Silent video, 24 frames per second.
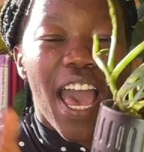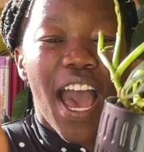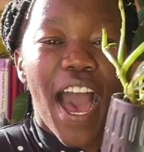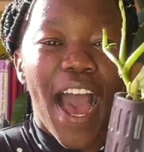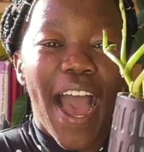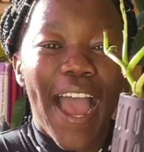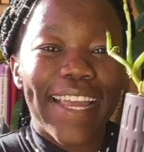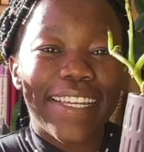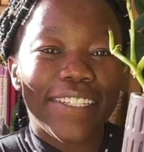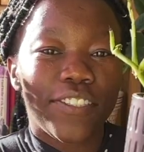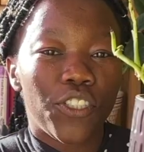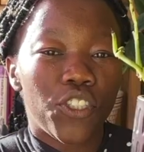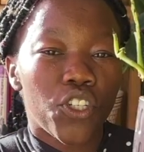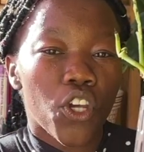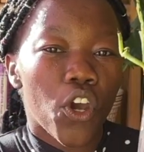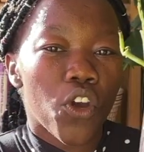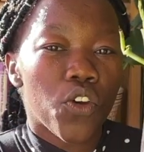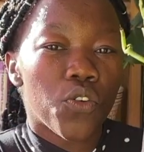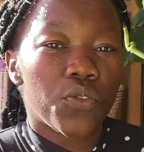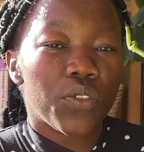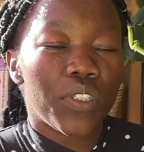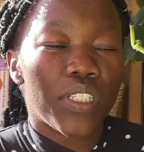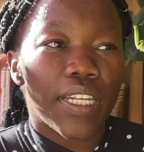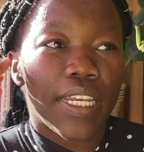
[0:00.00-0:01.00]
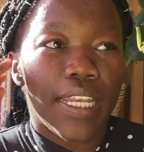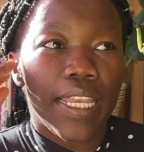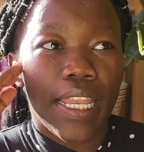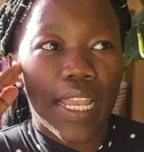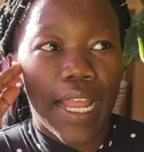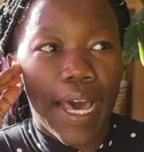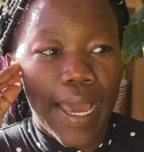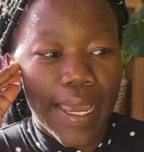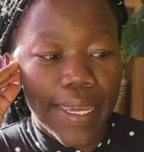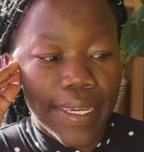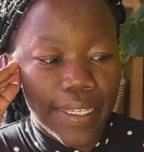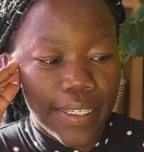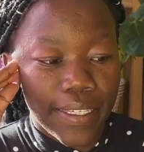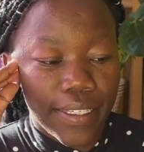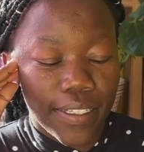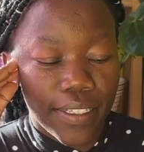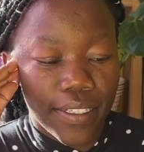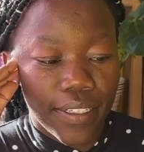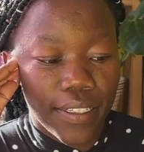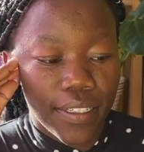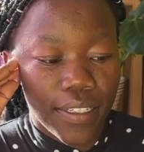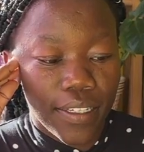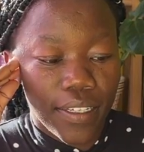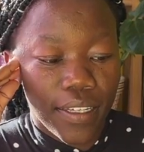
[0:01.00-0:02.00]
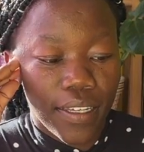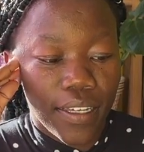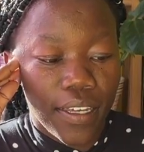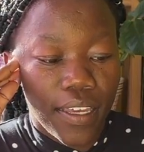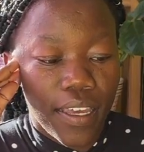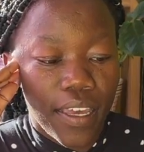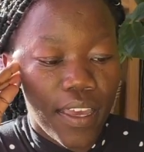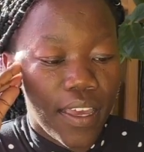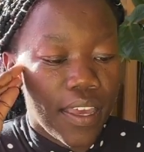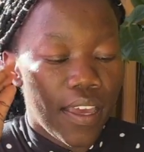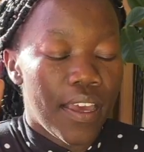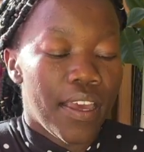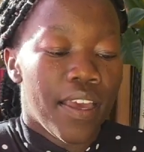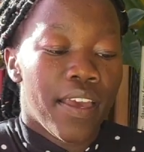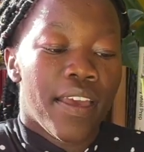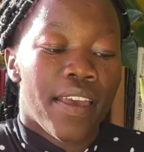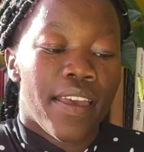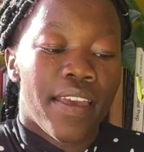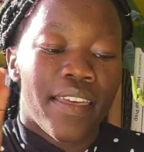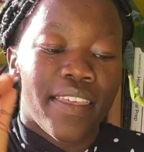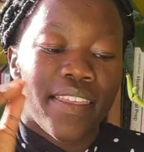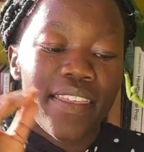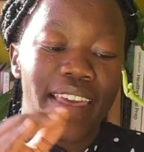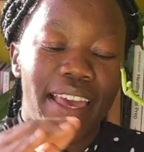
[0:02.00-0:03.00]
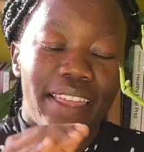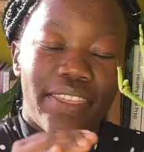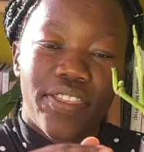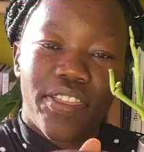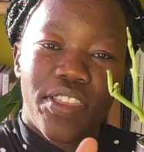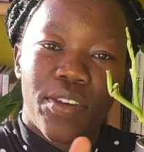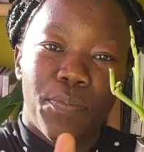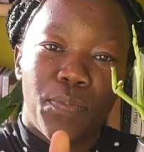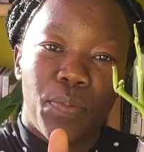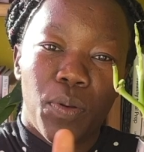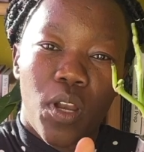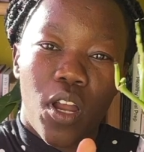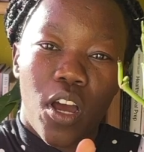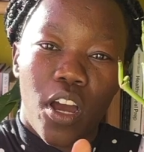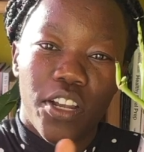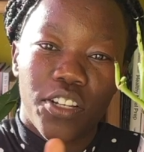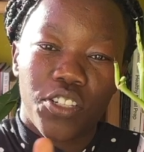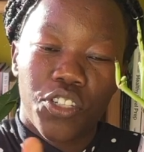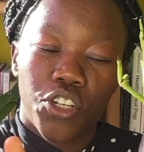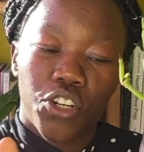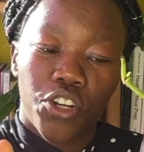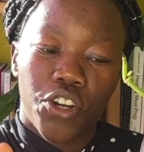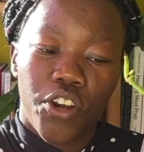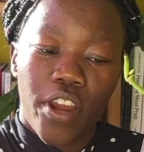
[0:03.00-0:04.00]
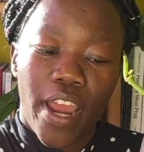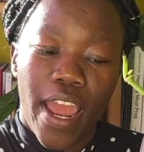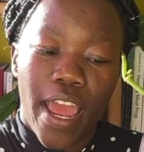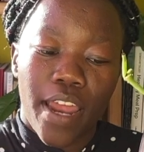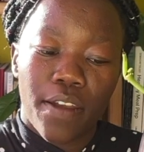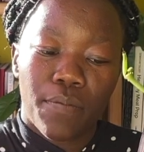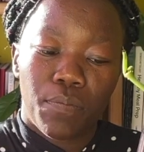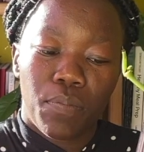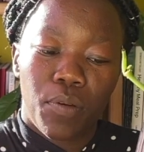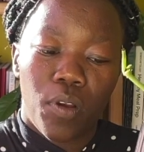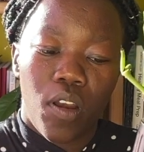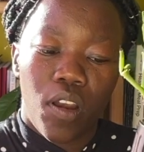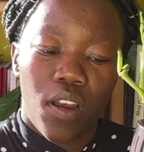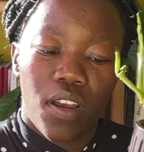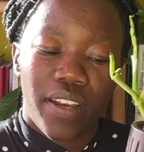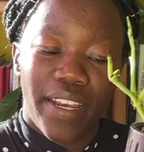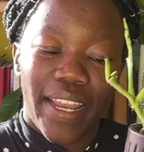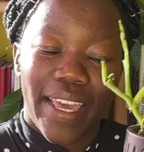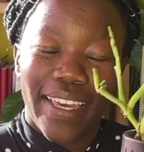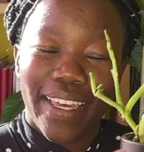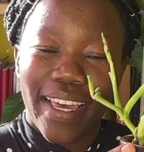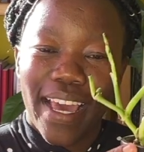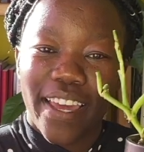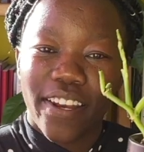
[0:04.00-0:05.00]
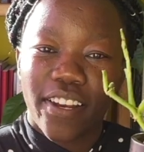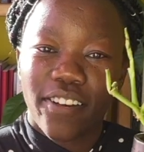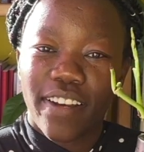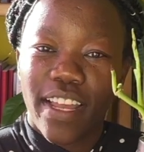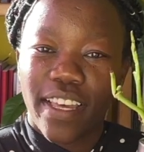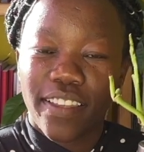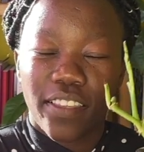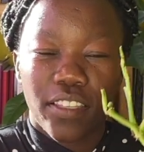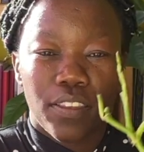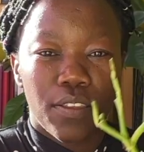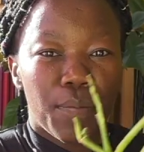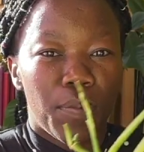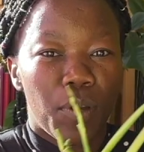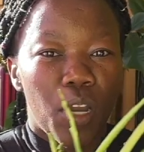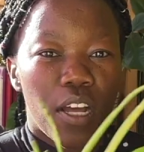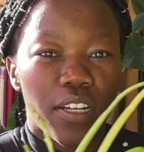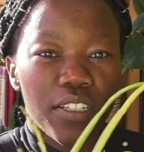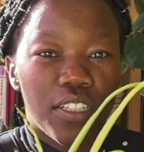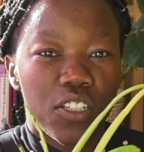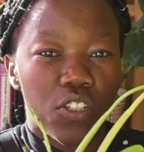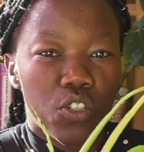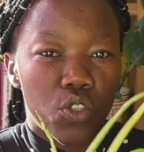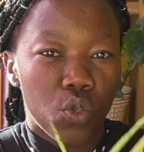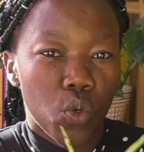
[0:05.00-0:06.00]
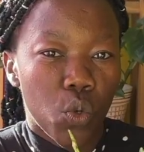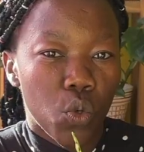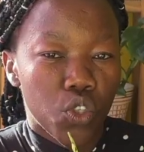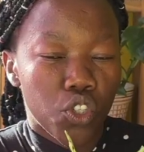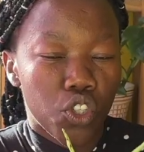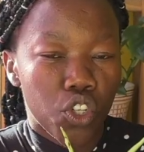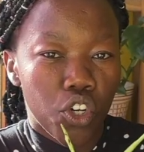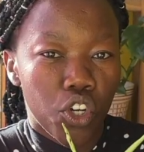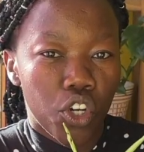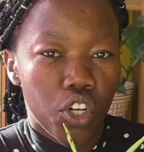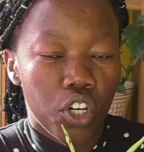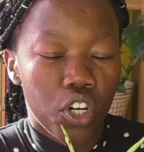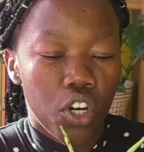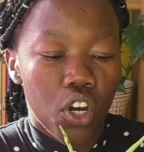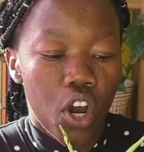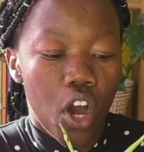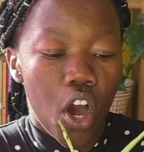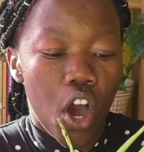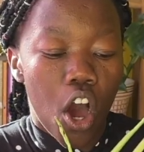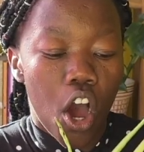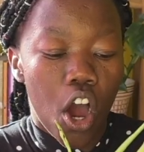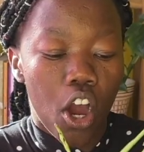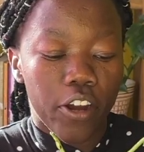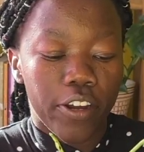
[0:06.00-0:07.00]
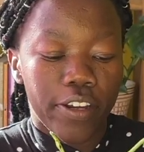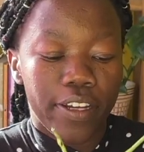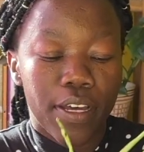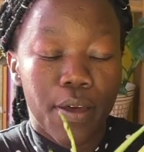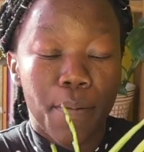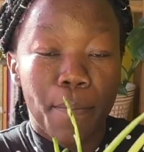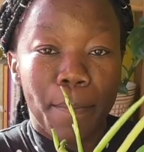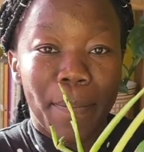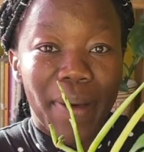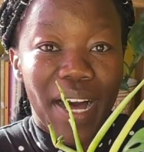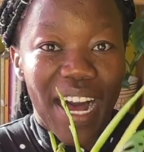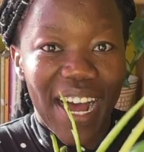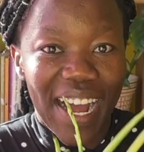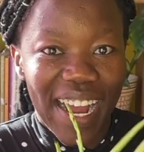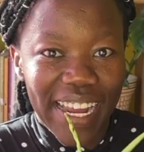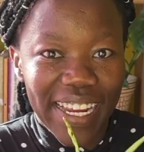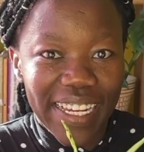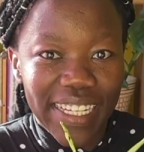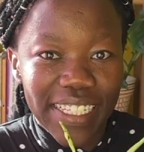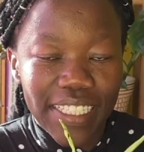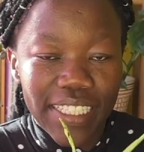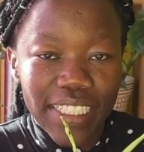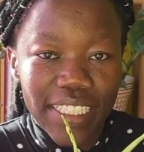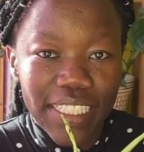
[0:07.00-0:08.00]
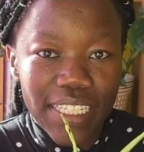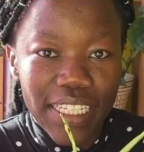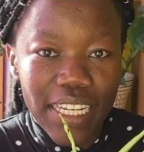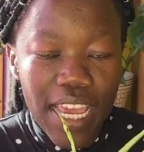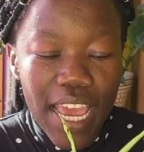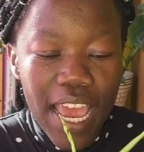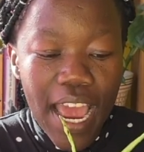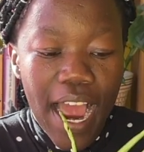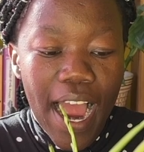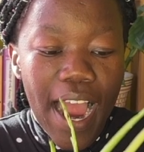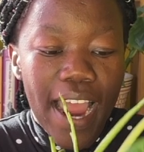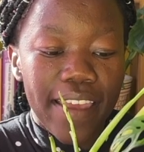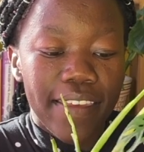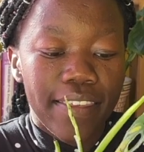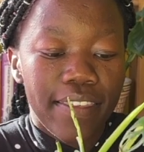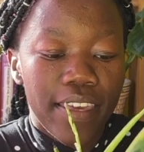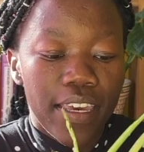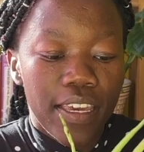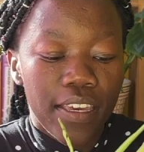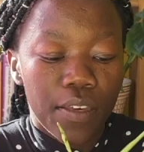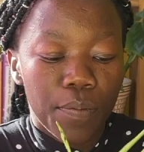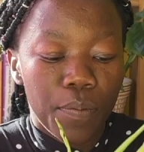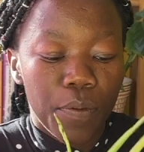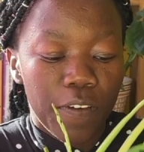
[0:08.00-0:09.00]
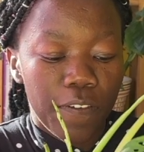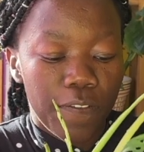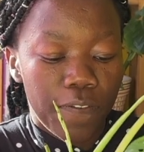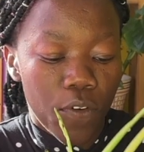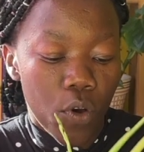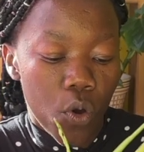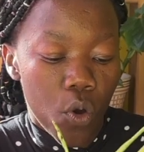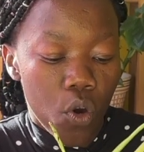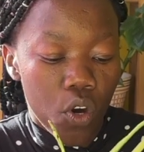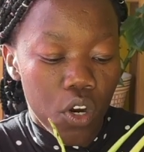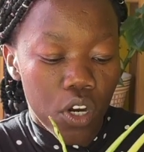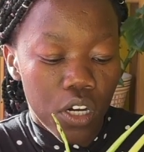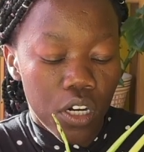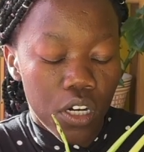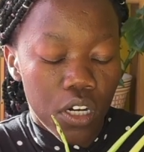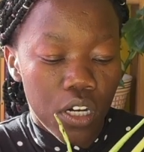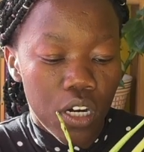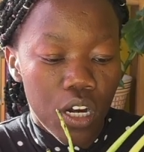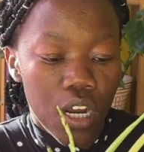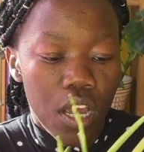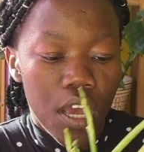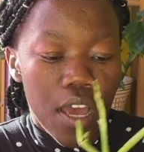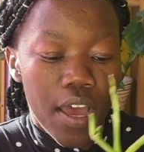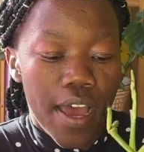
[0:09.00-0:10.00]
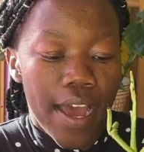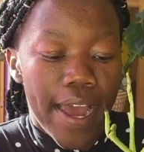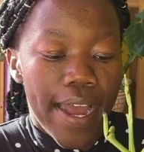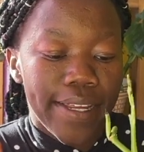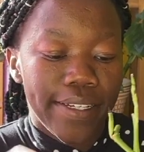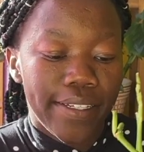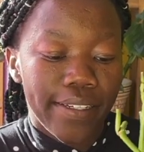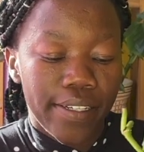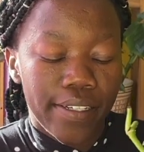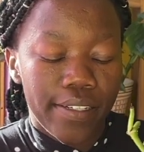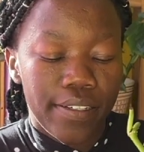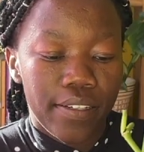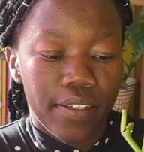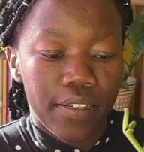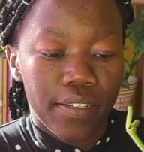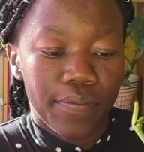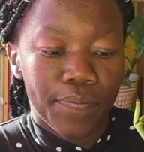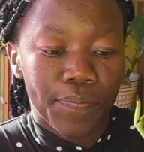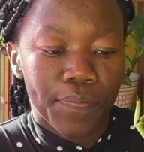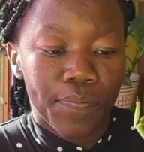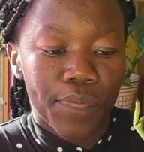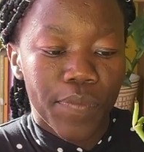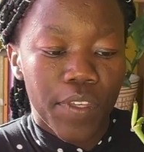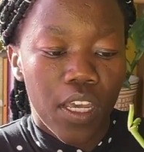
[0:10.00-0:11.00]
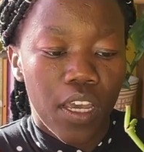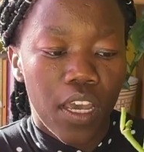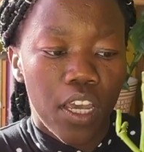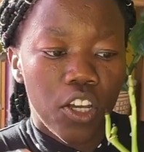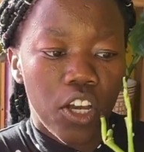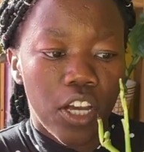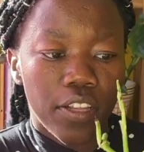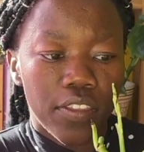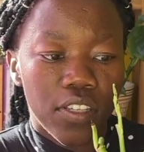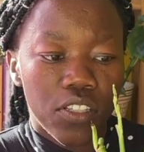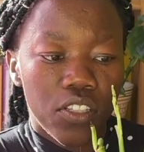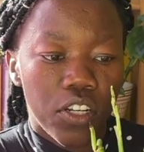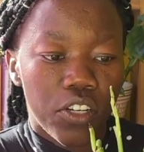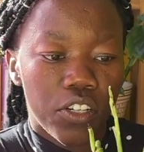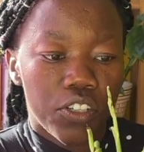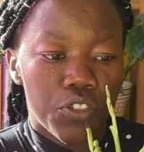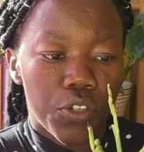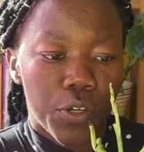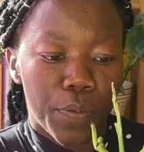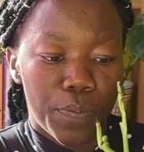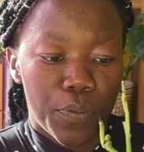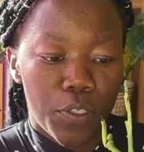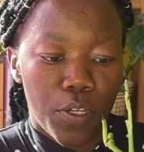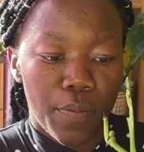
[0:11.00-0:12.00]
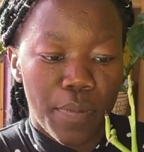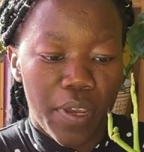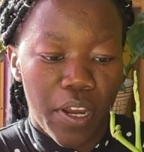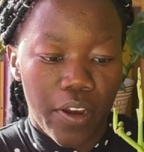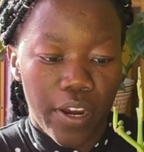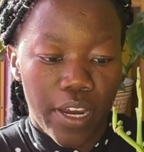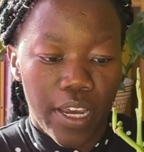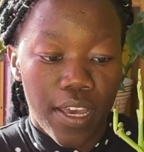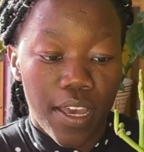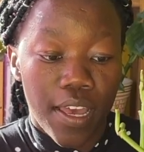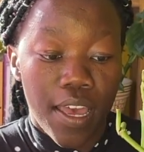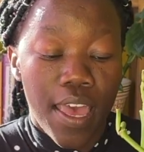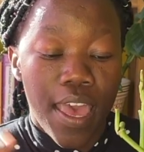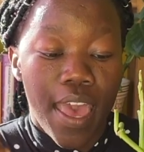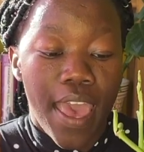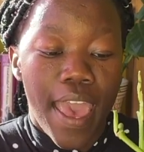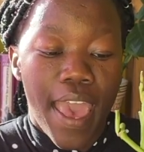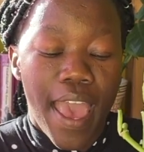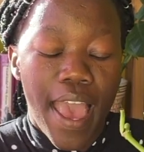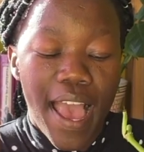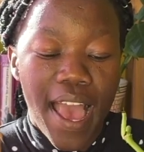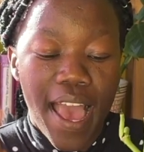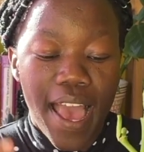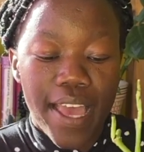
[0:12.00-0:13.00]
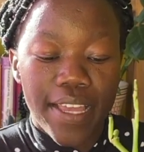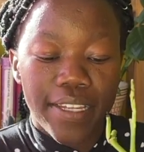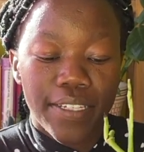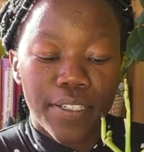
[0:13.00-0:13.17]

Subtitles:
I don't like that the planter and I don't like that the plant and saucer are combined. I think before I got this on a trip to America. And